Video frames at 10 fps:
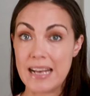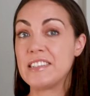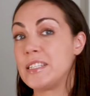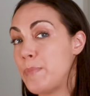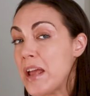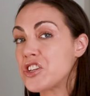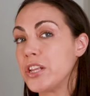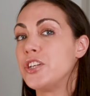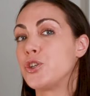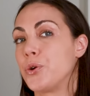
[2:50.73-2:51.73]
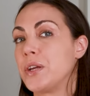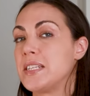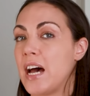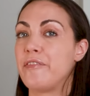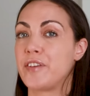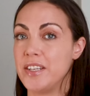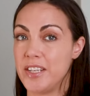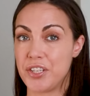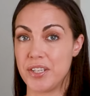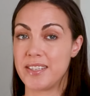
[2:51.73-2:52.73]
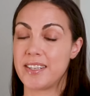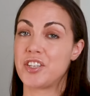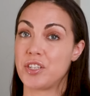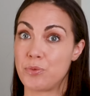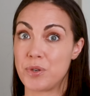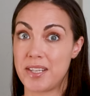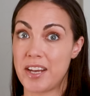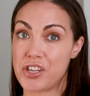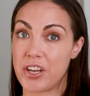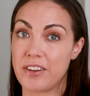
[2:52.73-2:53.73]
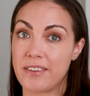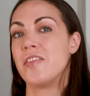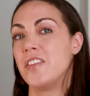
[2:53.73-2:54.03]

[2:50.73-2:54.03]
especially during tough conditions such as a recession.